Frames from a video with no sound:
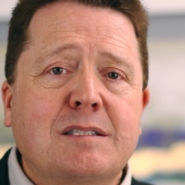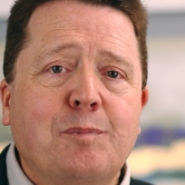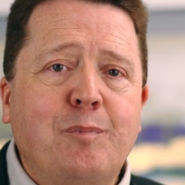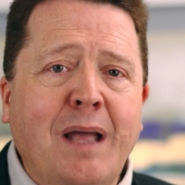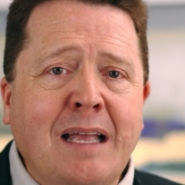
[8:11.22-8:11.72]
it's
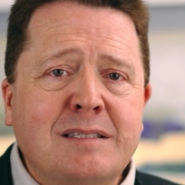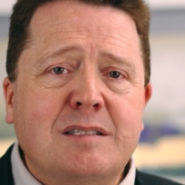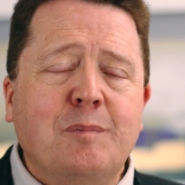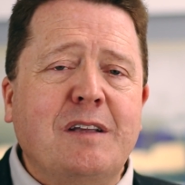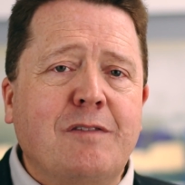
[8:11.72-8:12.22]

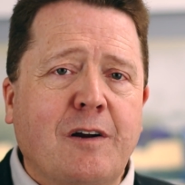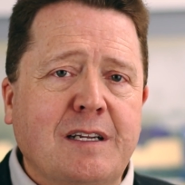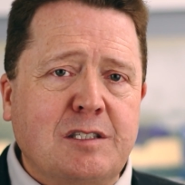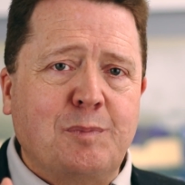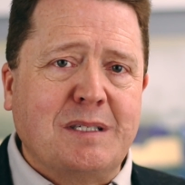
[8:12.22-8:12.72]
best to be
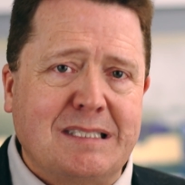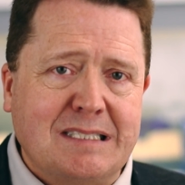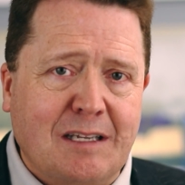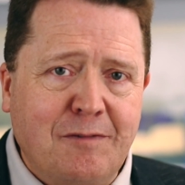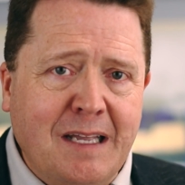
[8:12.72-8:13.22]
very
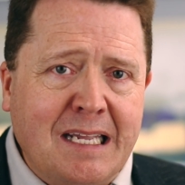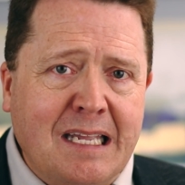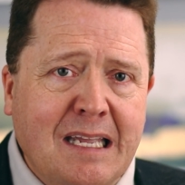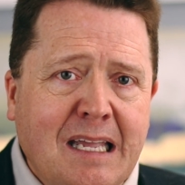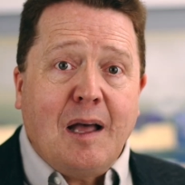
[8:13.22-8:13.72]

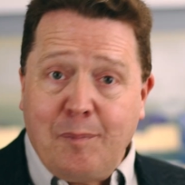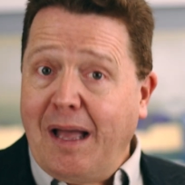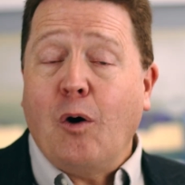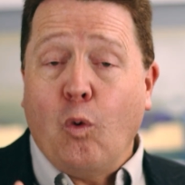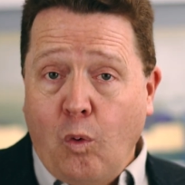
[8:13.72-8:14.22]
specific
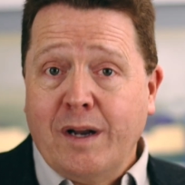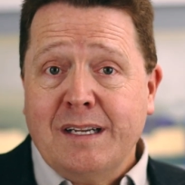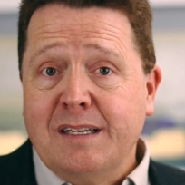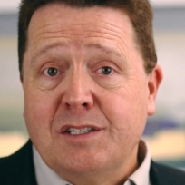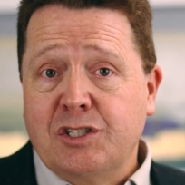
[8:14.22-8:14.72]
about what
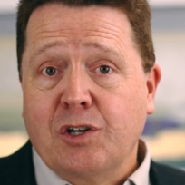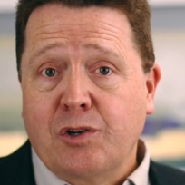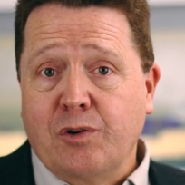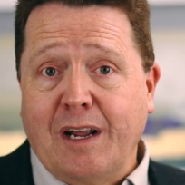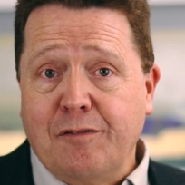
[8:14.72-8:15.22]
it is
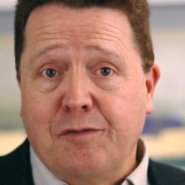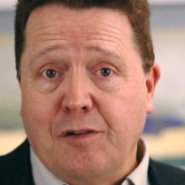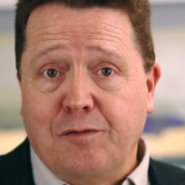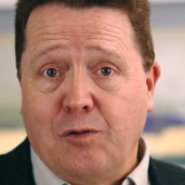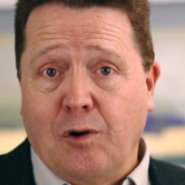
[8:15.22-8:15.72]
you're
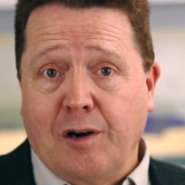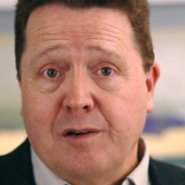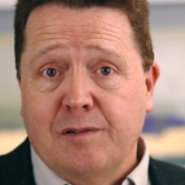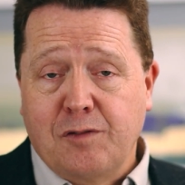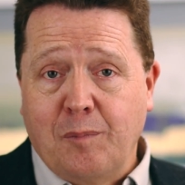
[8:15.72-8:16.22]
grateful
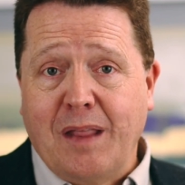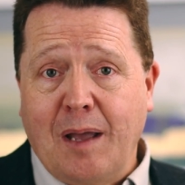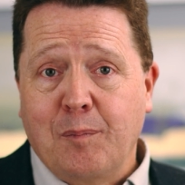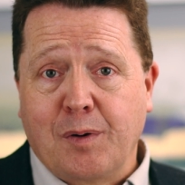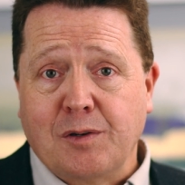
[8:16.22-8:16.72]
for from
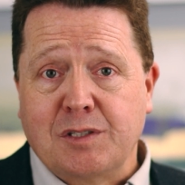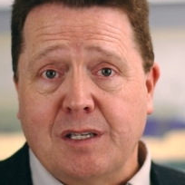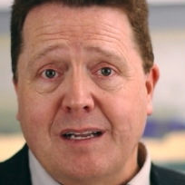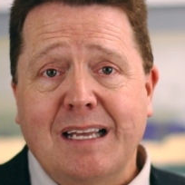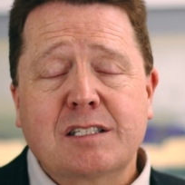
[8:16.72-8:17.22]
that
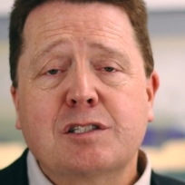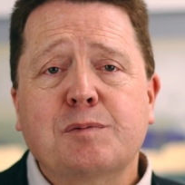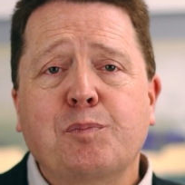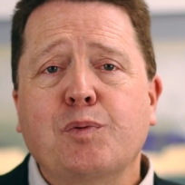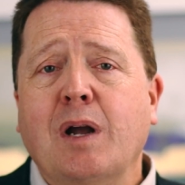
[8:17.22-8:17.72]
person.
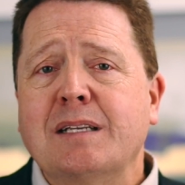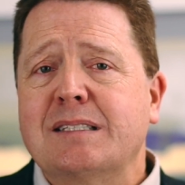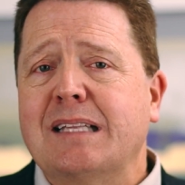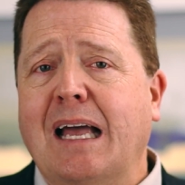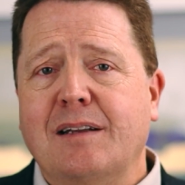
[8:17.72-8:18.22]

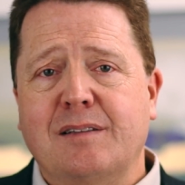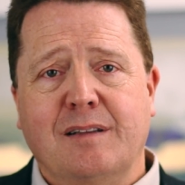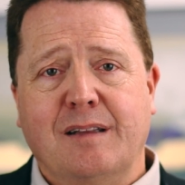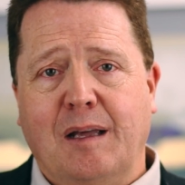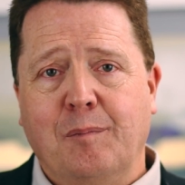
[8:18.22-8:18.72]
Express that
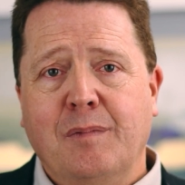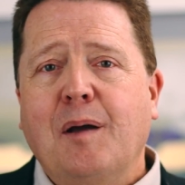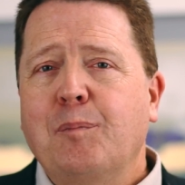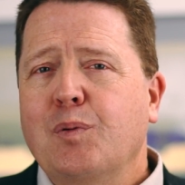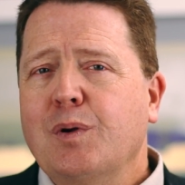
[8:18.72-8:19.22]
to them.
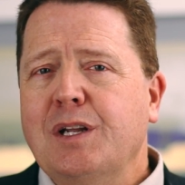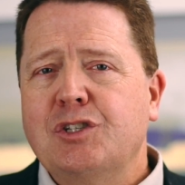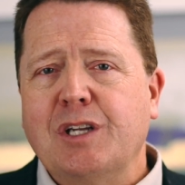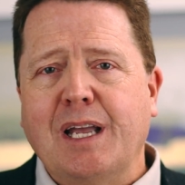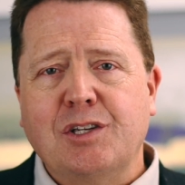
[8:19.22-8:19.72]

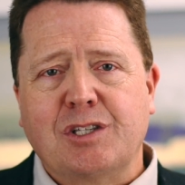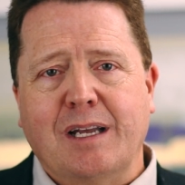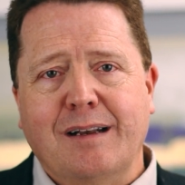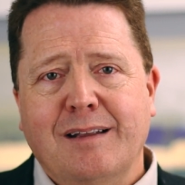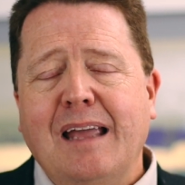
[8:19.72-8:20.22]

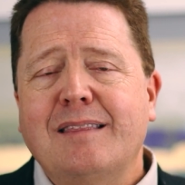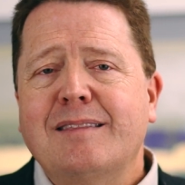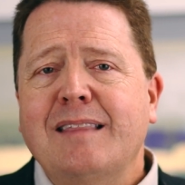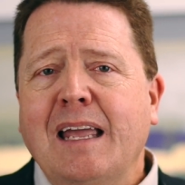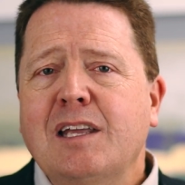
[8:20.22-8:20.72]
Appreciation. Hey,
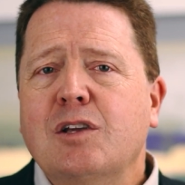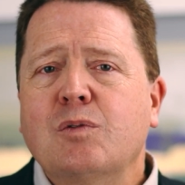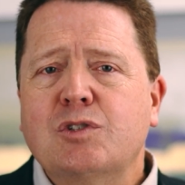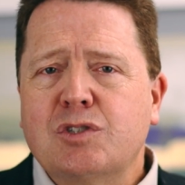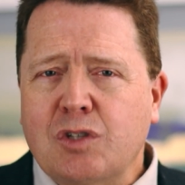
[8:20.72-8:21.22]
thank
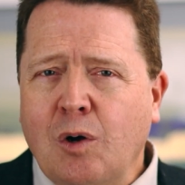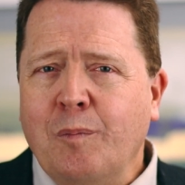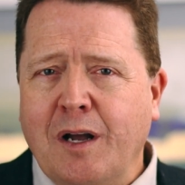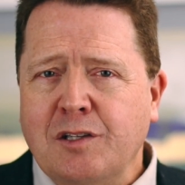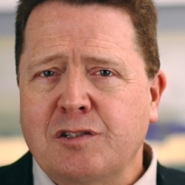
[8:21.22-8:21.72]
you so
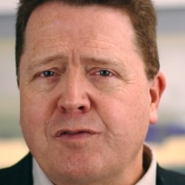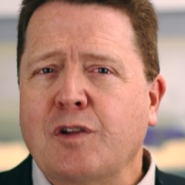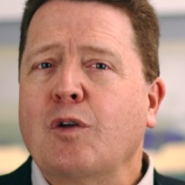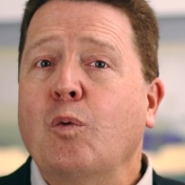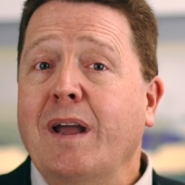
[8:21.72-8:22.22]
much
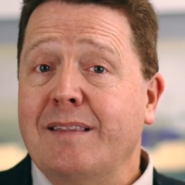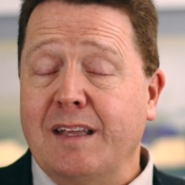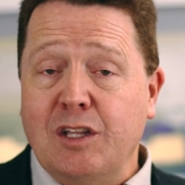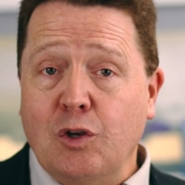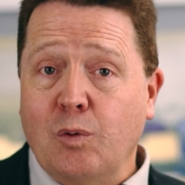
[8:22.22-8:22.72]
for the way
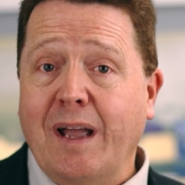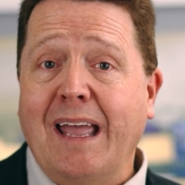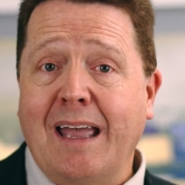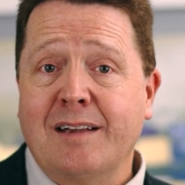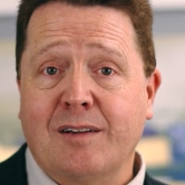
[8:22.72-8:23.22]
that you
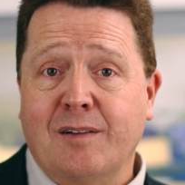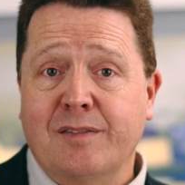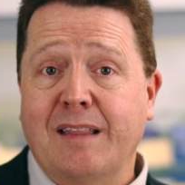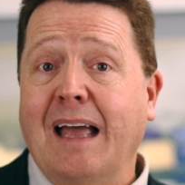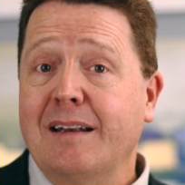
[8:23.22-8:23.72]

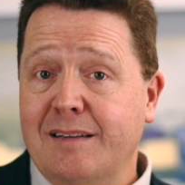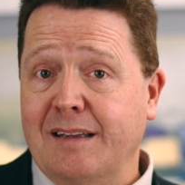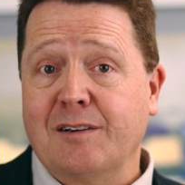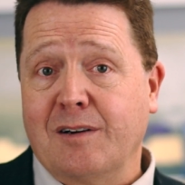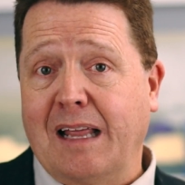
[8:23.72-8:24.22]
handled that
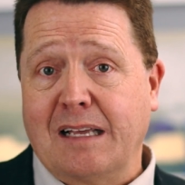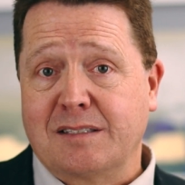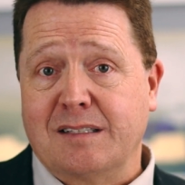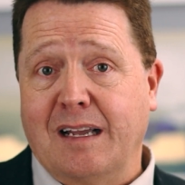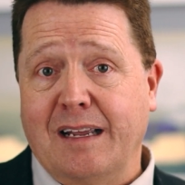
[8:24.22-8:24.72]
dinner
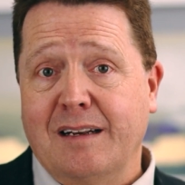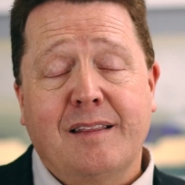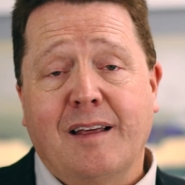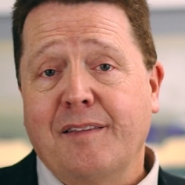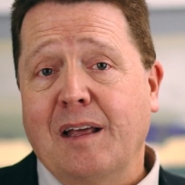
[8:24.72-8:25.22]
last night.
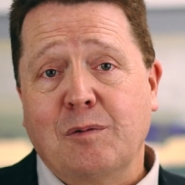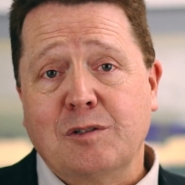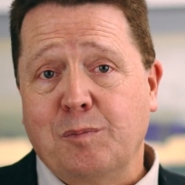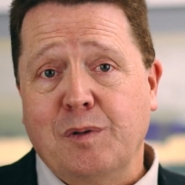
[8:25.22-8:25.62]
I thought that was